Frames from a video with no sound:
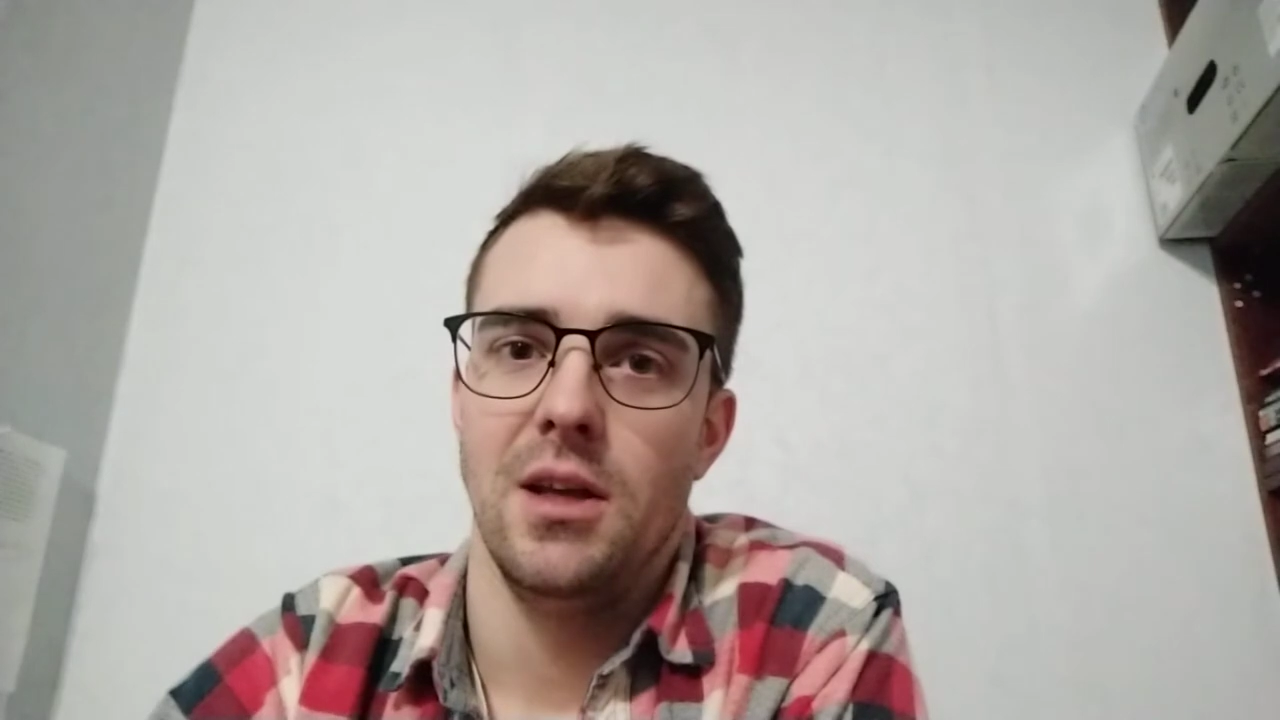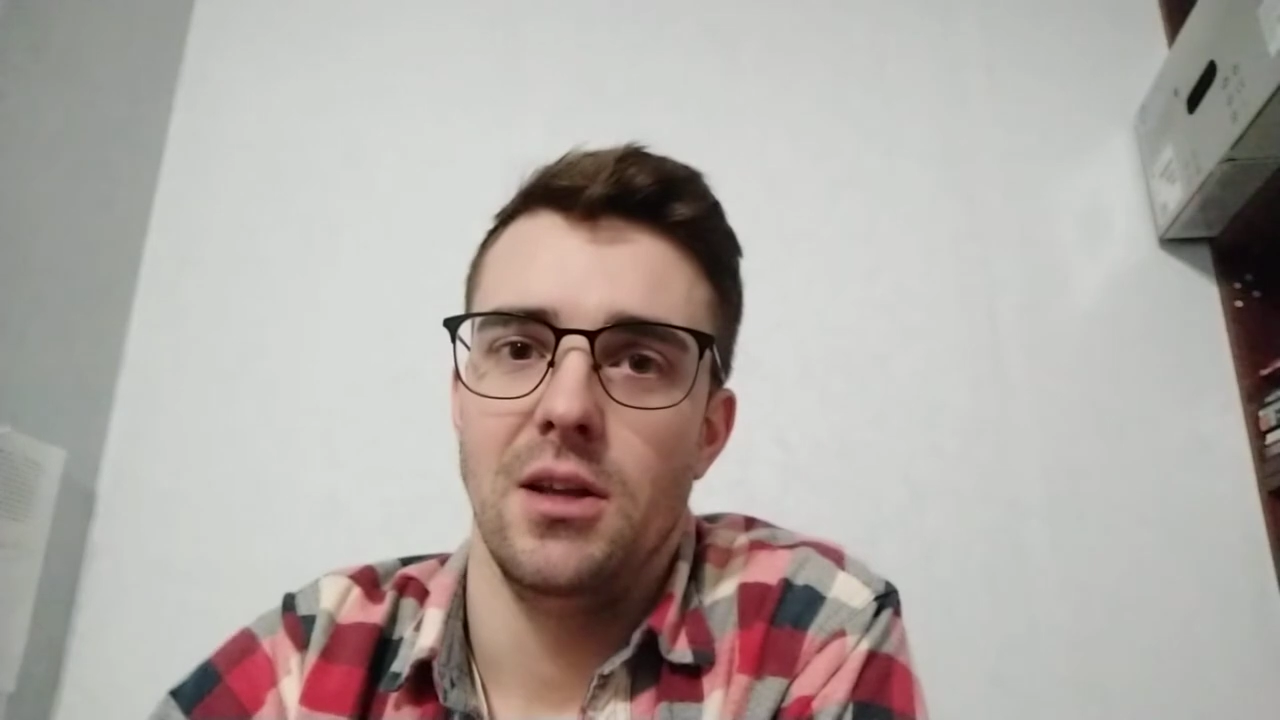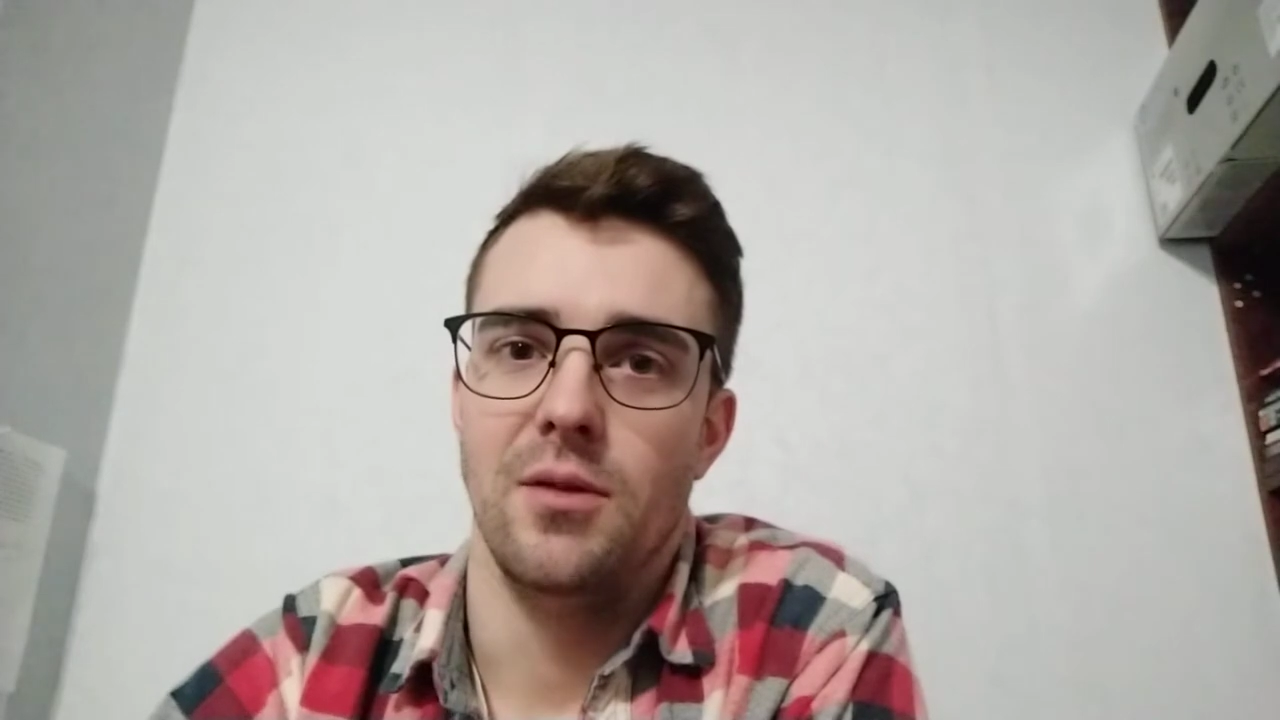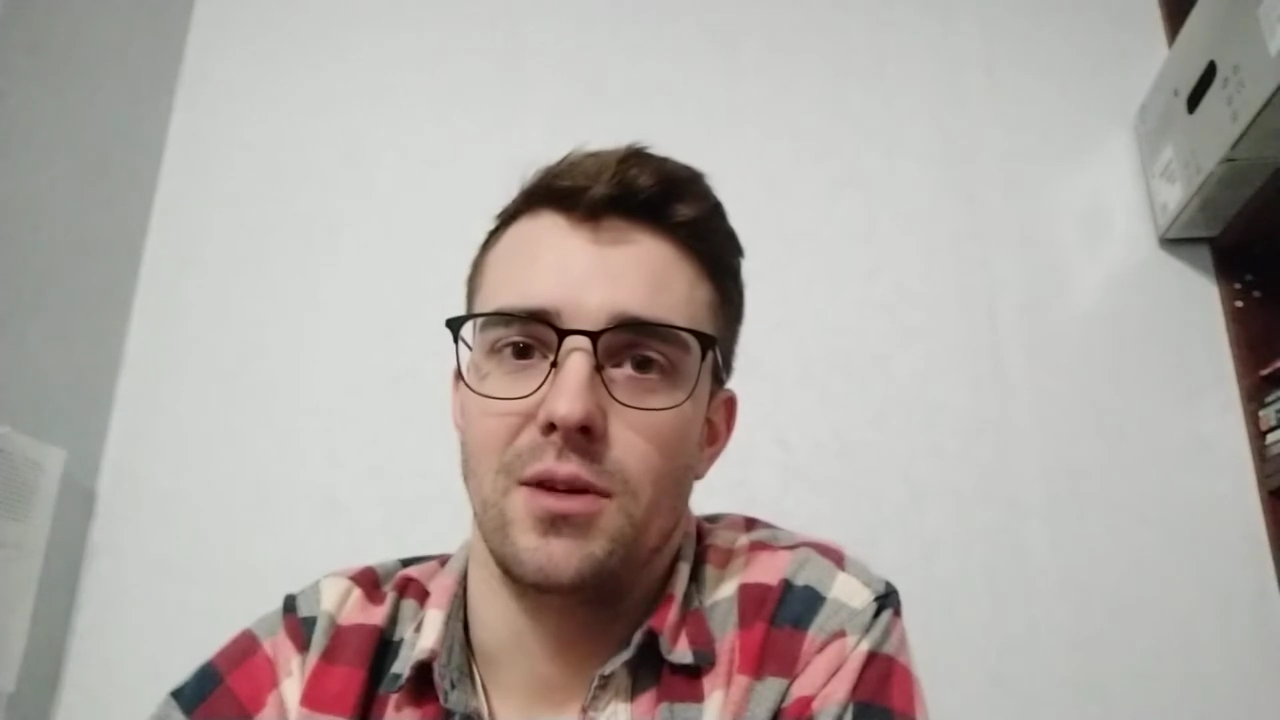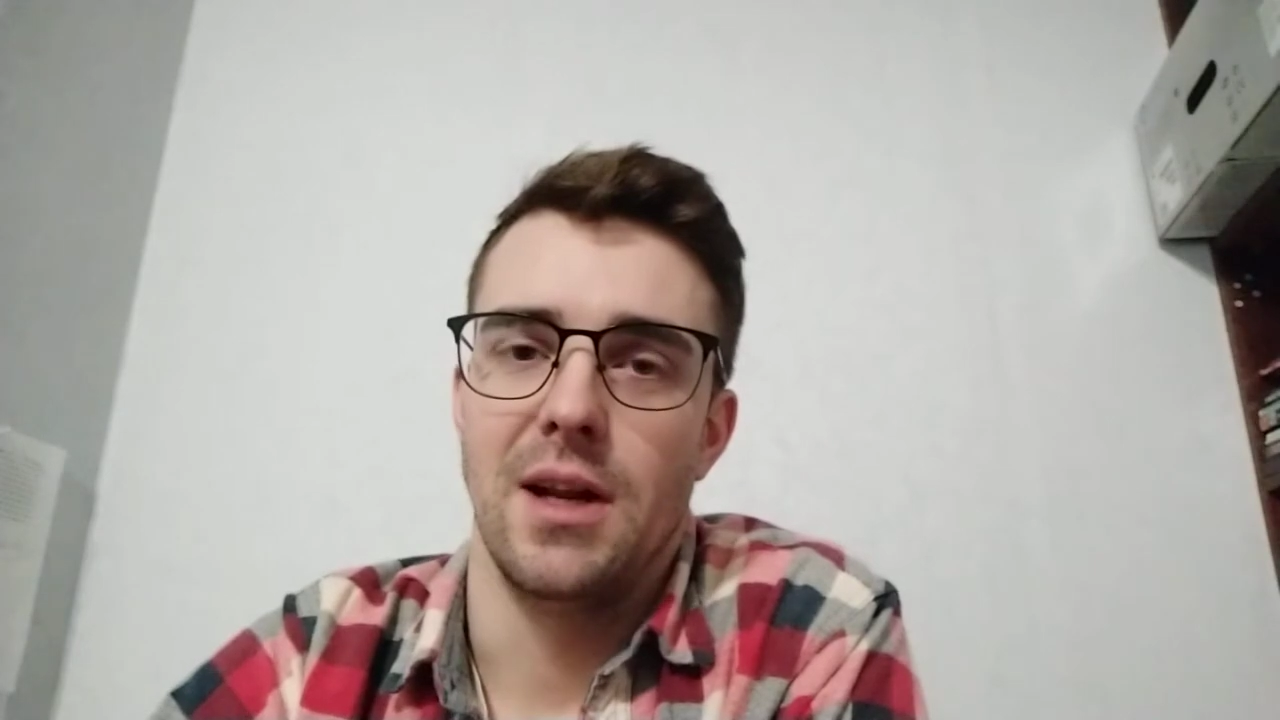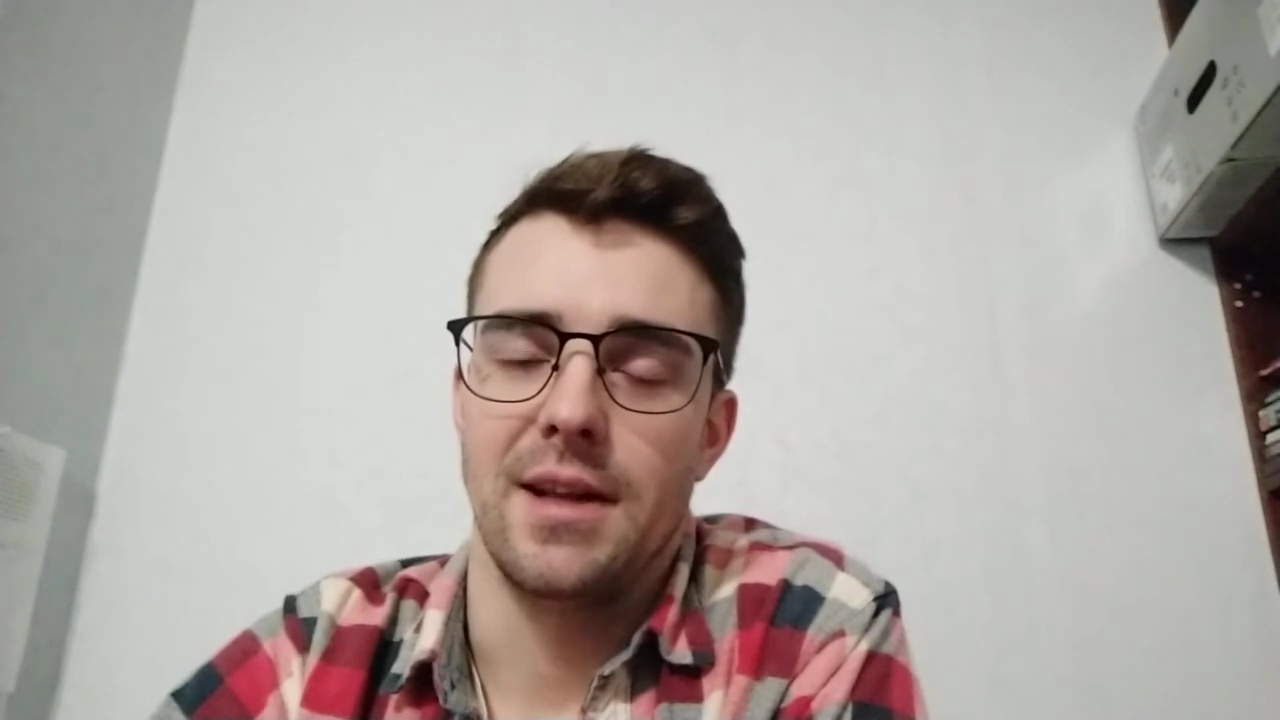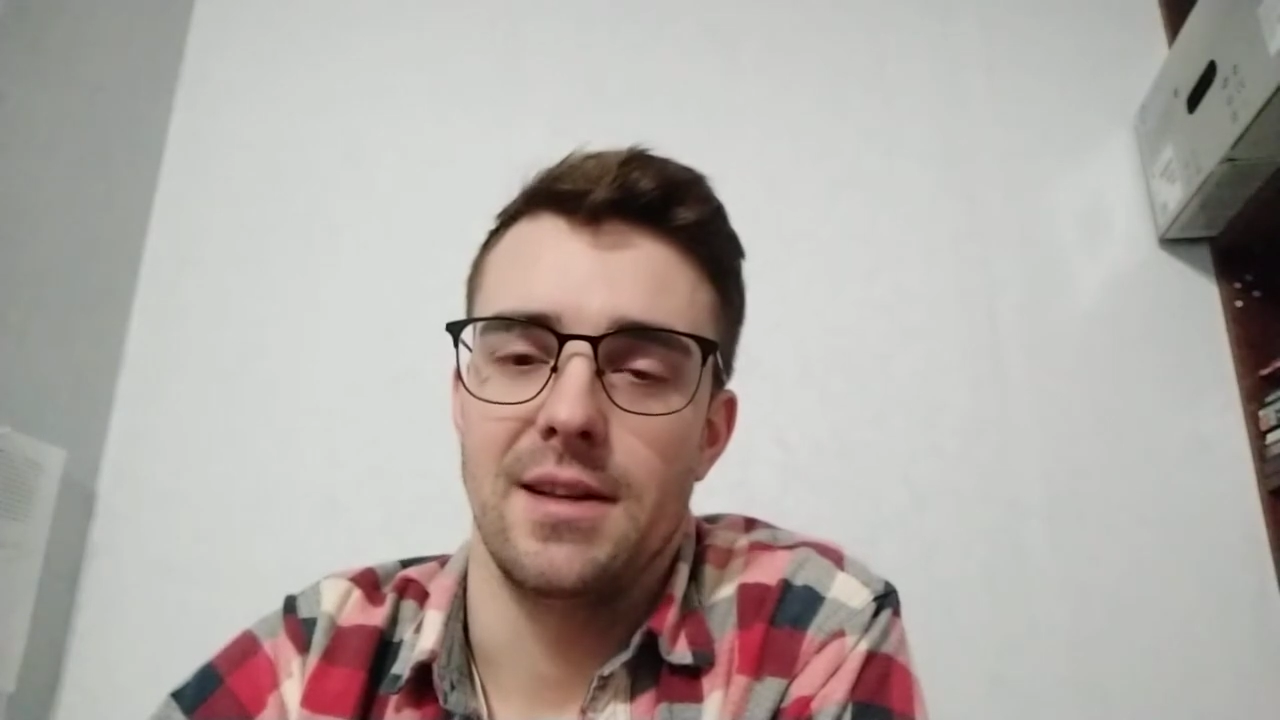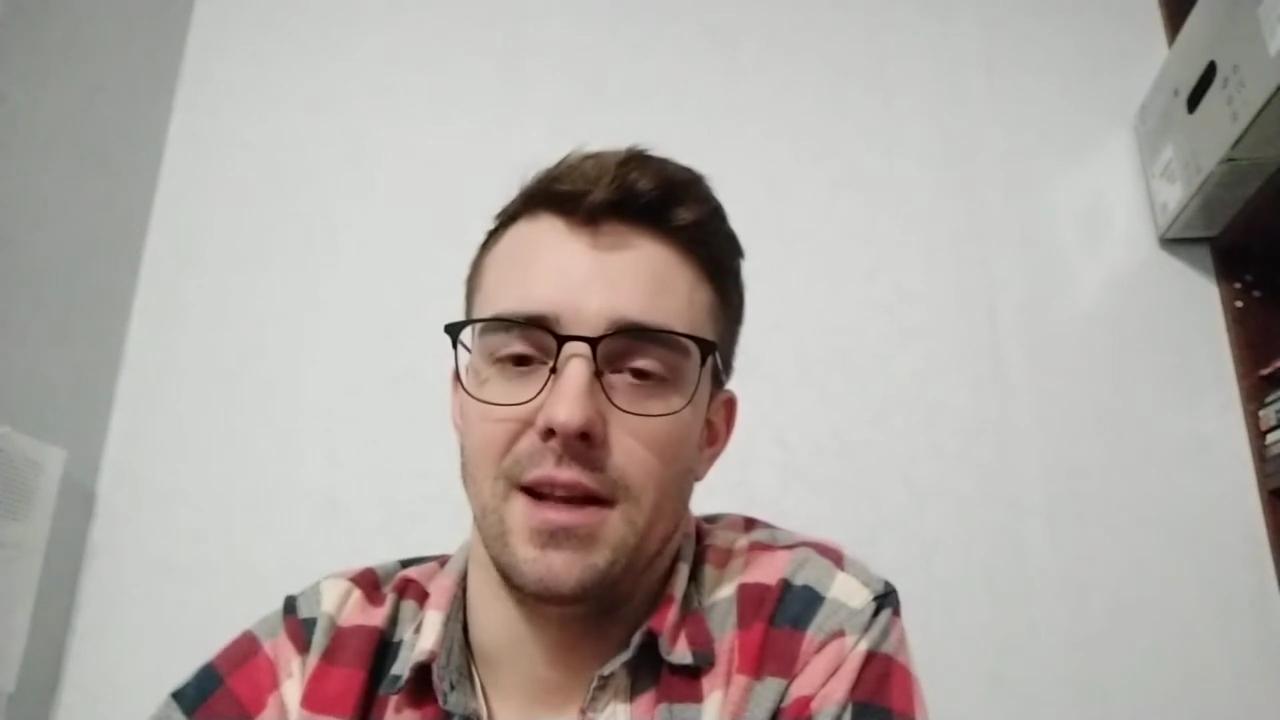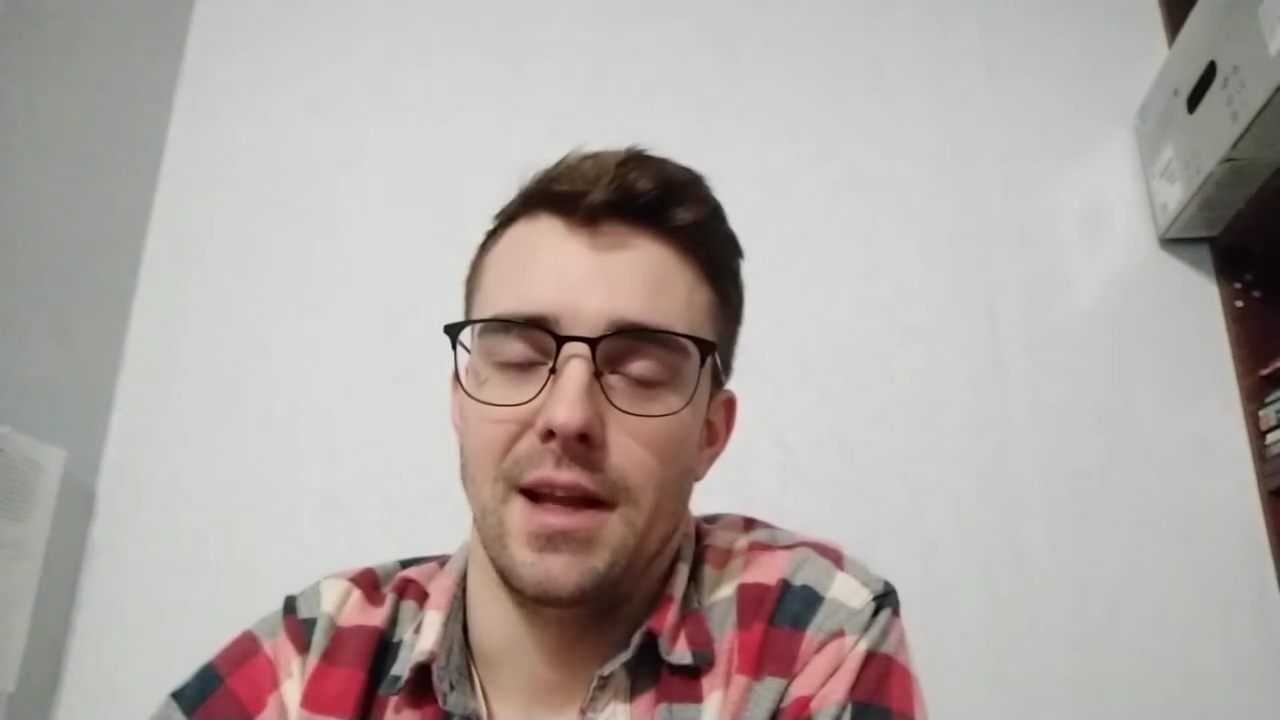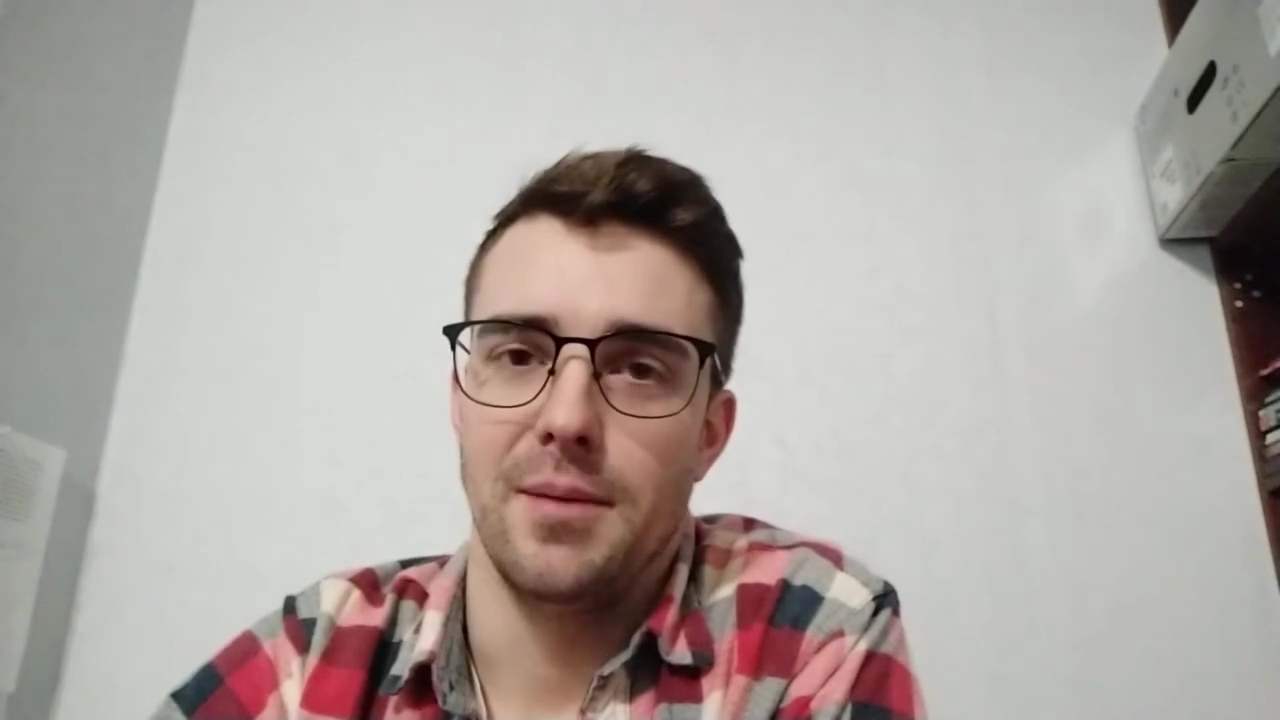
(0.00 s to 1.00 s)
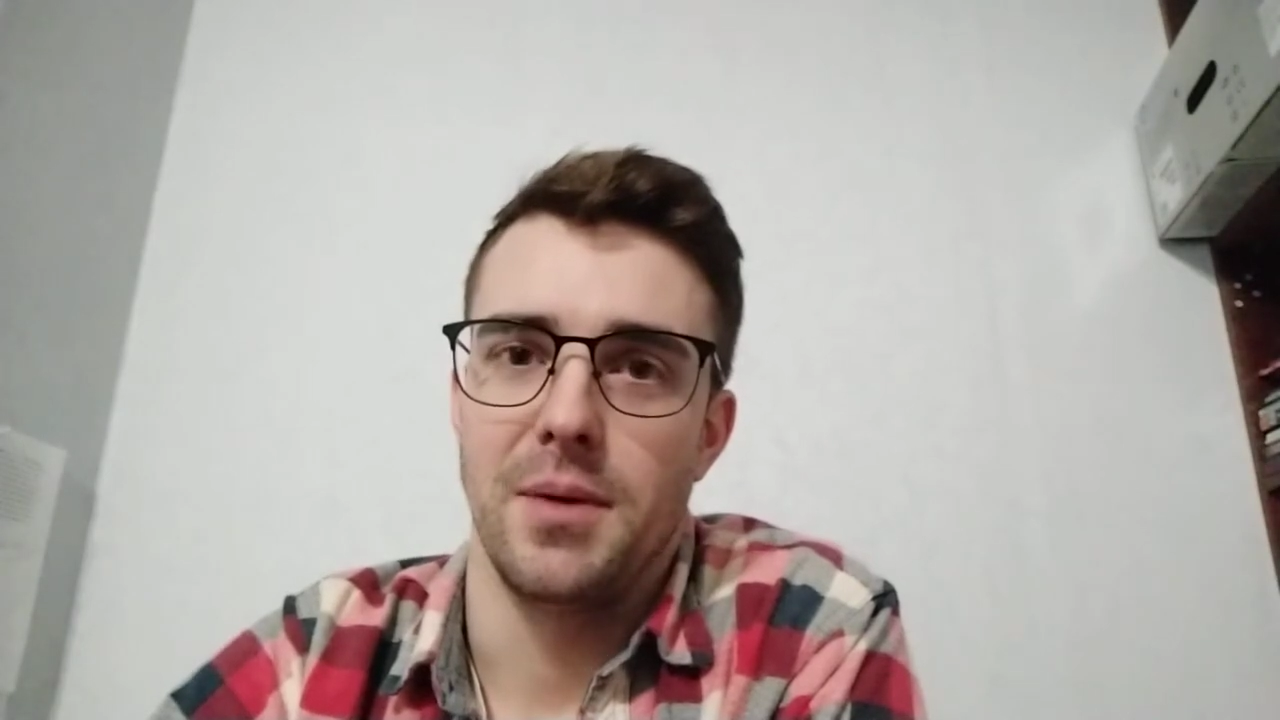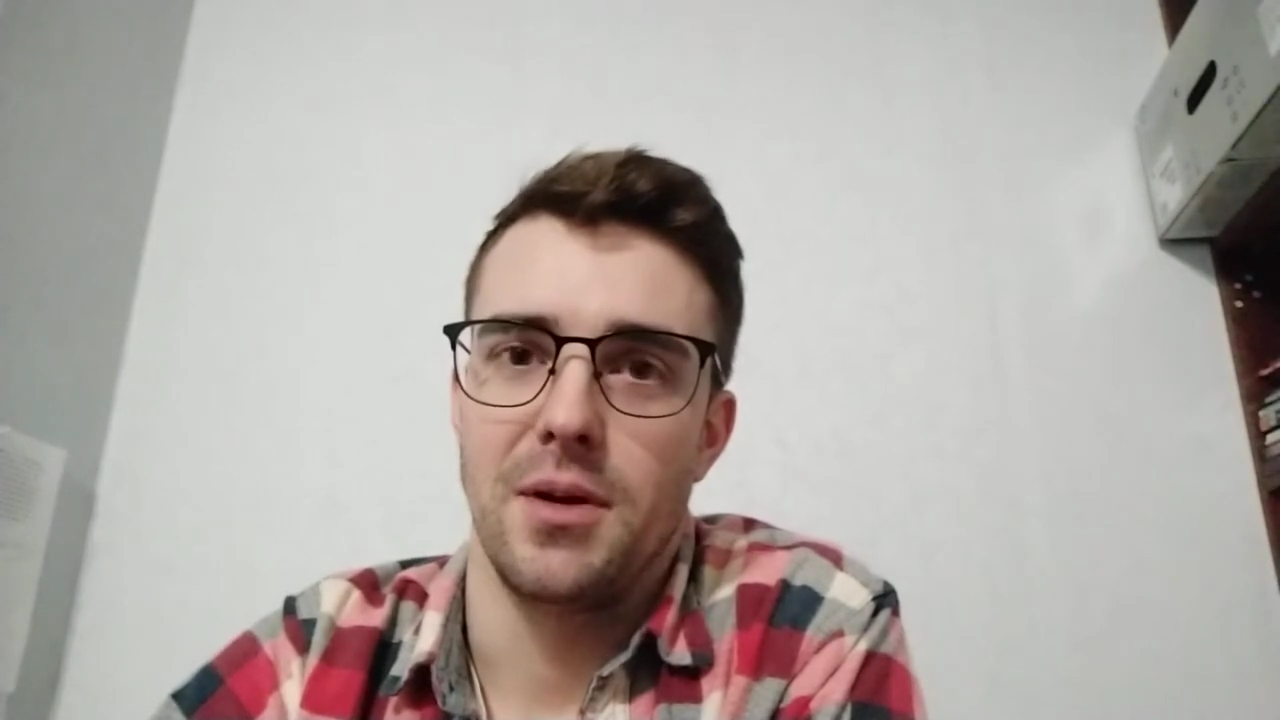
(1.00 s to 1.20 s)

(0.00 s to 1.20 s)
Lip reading: You clicked the link